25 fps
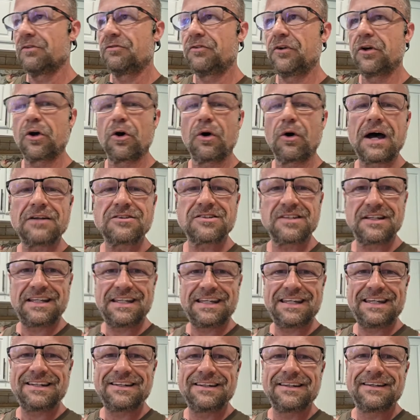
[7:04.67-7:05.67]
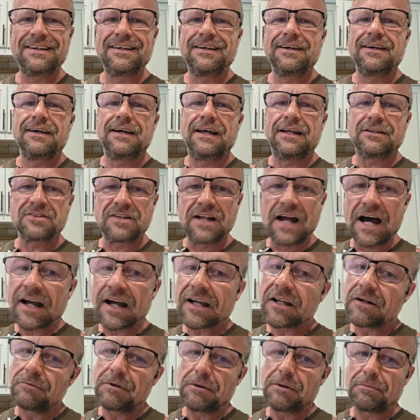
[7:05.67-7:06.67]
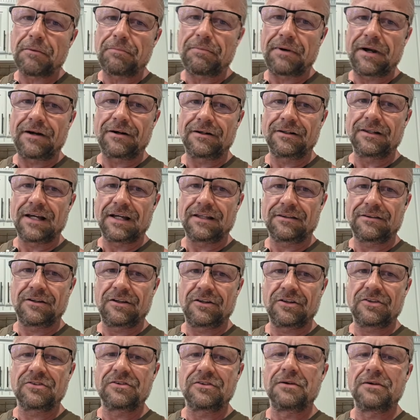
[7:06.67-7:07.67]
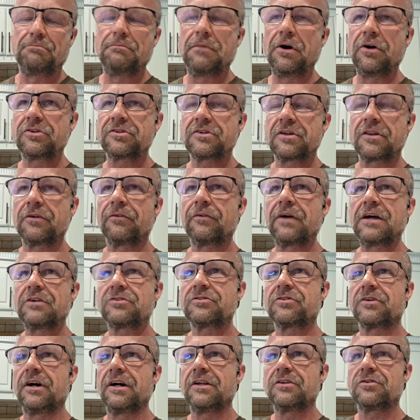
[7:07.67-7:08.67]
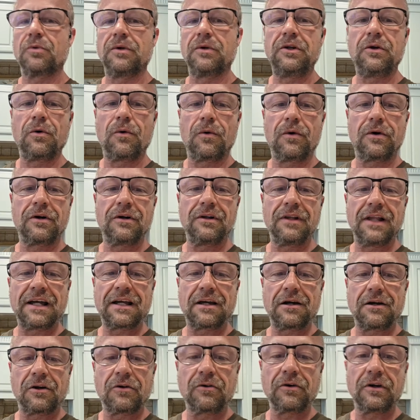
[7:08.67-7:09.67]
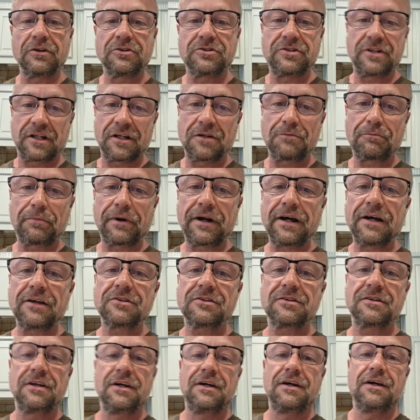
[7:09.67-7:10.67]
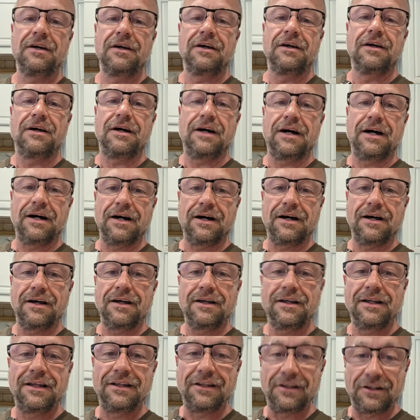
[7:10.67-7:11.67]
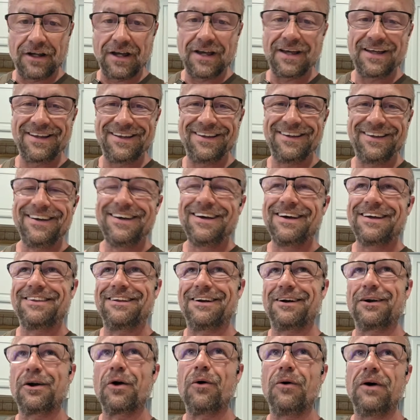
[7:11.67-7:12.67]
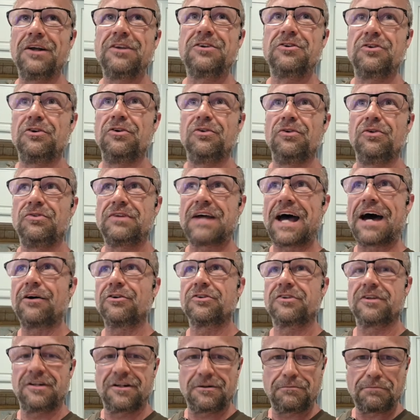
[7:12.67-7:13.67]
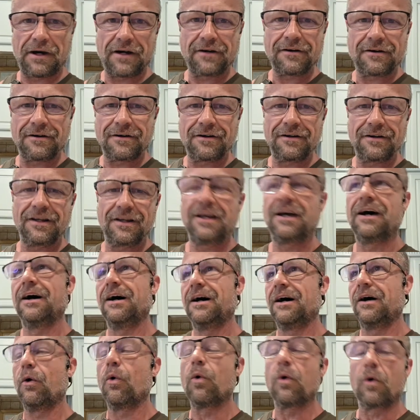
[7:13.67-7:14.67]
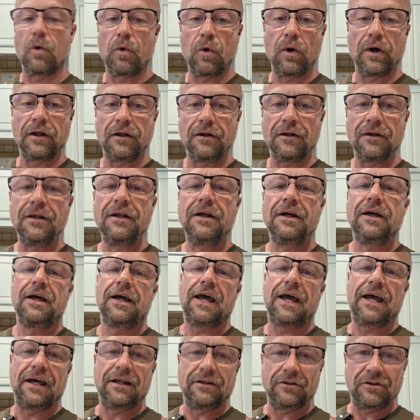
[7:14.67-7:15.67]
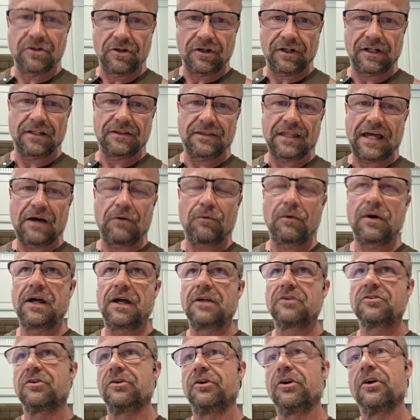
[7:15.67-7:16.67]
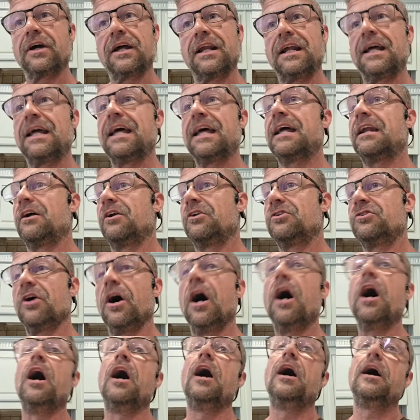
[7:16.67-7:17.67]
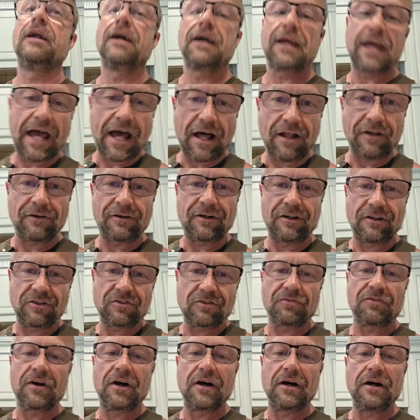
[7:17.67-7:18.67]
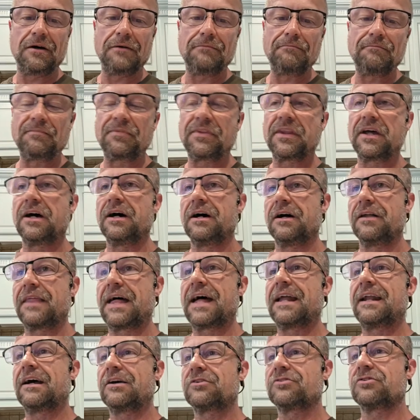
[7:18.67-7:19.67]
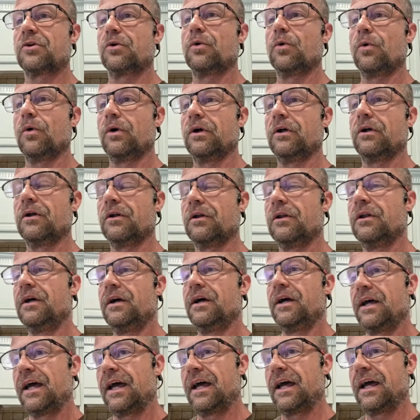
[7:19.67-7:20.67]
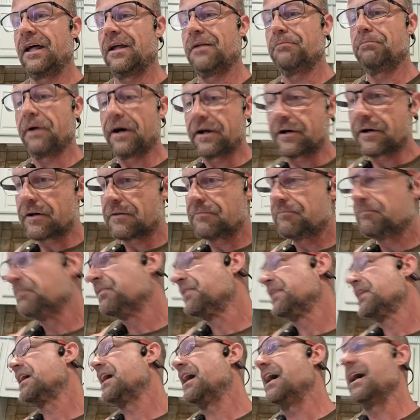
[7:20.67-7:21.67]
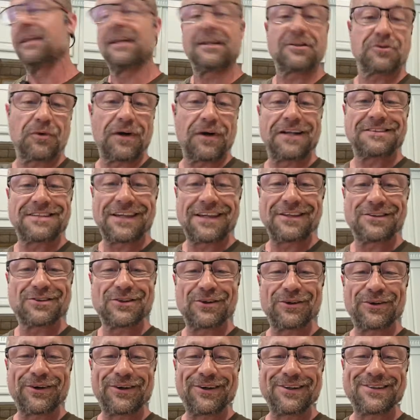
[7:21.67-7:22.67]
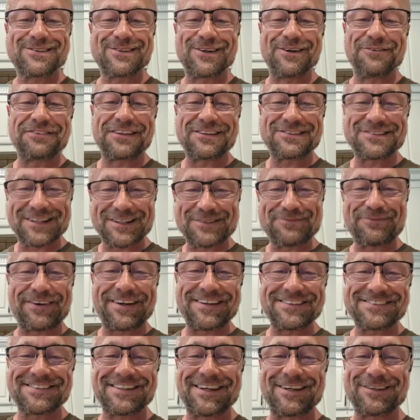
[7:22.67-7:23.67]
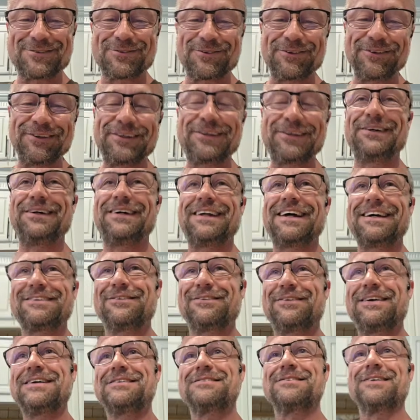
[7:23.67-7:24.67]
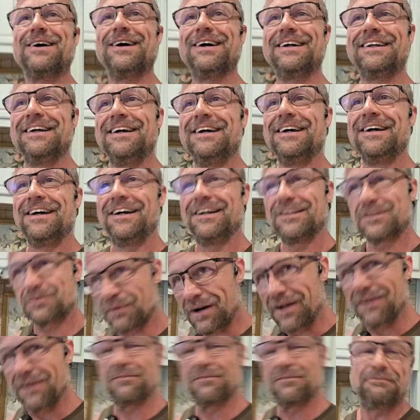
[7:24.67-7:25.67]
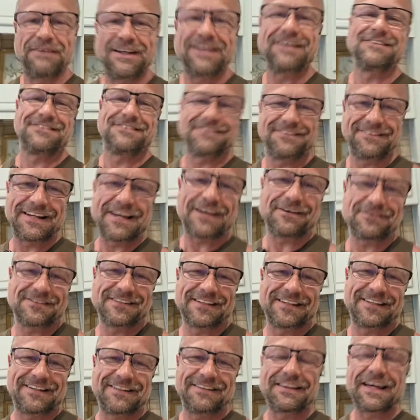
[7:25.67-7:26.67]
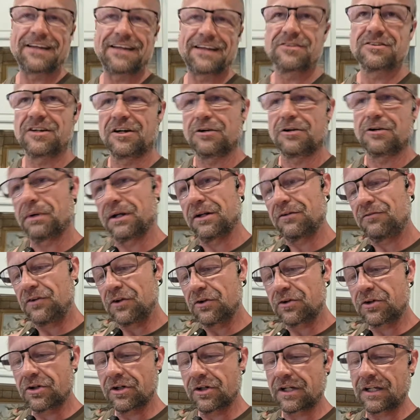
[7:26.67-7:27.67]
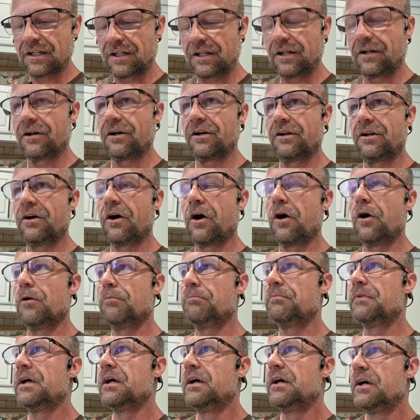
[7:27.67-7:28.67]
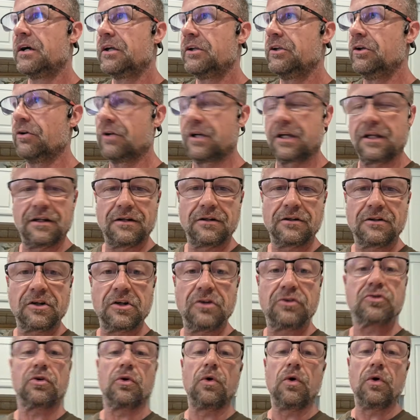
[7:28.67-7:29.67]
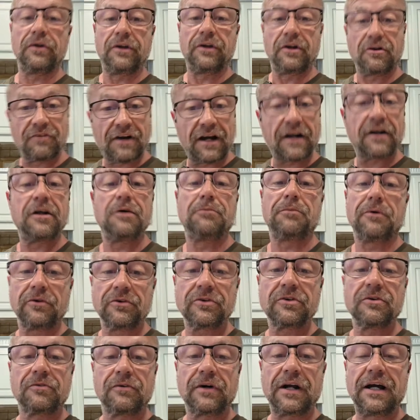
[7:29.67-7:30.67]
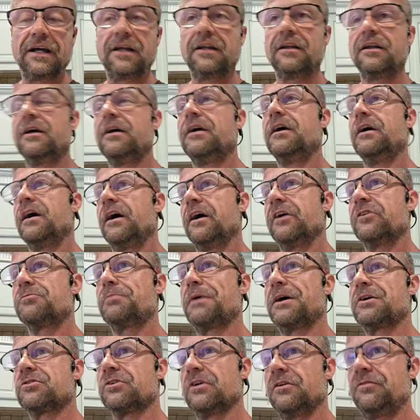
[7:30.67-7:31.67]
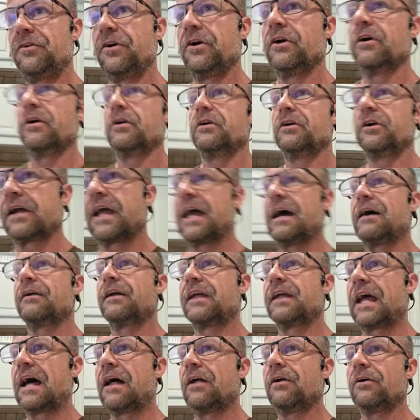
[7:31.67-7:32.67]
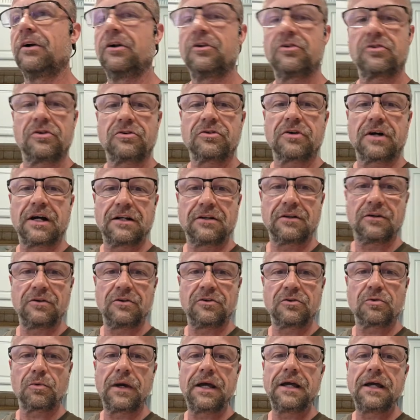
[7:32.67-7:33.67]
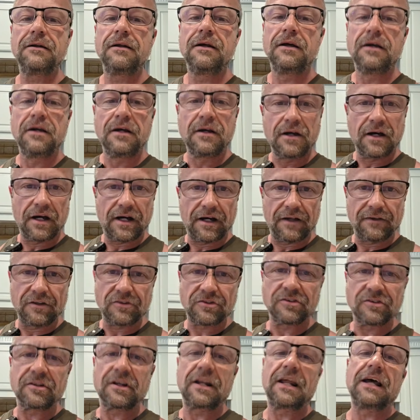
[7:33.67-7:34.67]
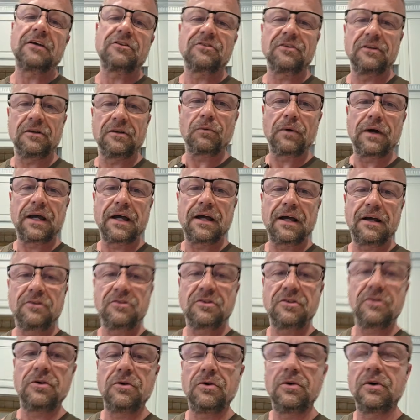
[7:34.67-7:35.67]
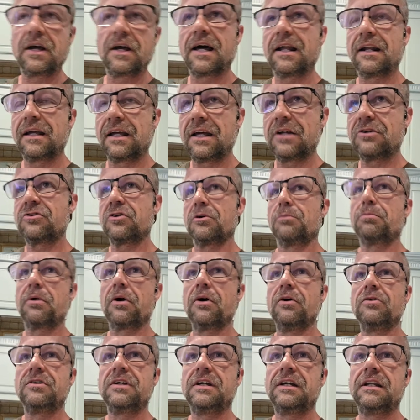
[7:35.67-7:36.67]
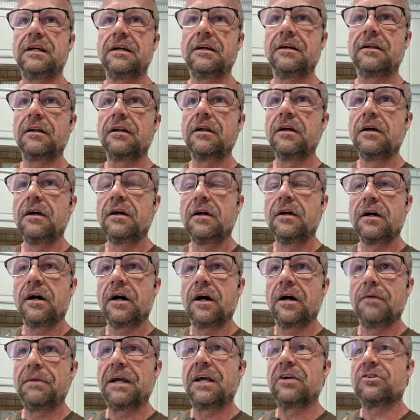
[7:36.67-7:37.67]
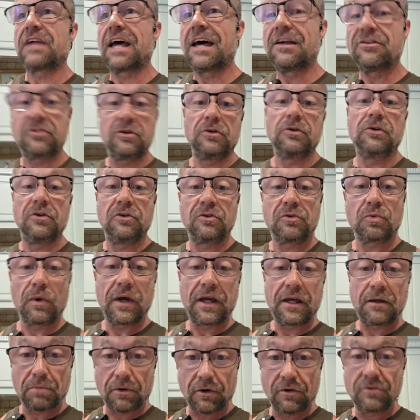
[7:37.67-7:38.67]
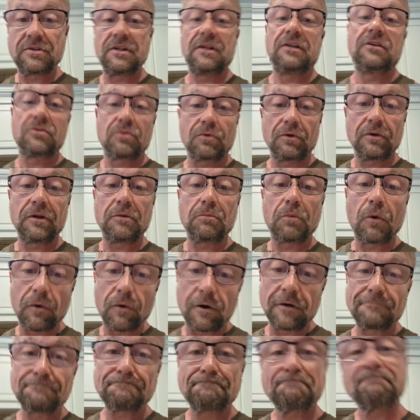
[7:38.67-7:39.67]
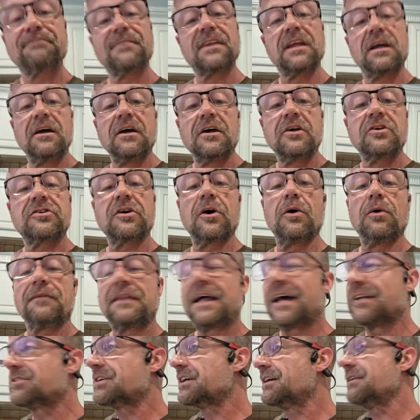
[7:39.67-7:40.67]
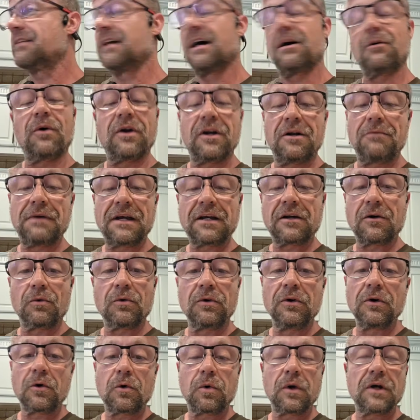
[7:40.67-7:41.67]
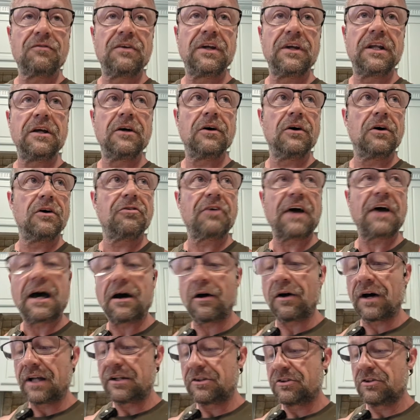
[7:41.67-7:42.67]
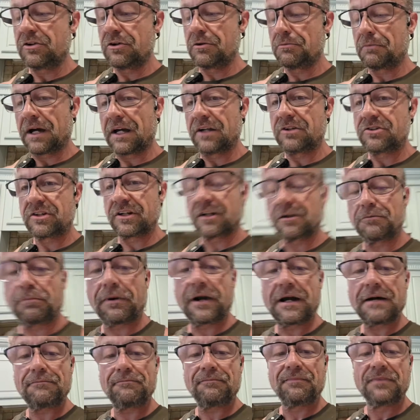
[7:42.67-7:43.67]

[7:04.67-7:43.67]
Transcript: you go out to eat, it's not going to be prepared like this. Most of the restaurants, when you order like a grilled chicken breast, they're going to douse it in butter or oil and cook it that way. So you're going to get a ton of calories from that extra oil and butter. That's why it tastes so good. So if the chicken breast tastes really good at the restaurant, it's probably because they're dousing it in that stuff. But if you cook it here at home, you can control your variables, right? Especially if you're counting calories or trying to lose weight. This is an excellent way to kind of get your protein in because as you lose weight, protein is really important. So that's it. I wanted to make a real quick video of how I do my chicken prep,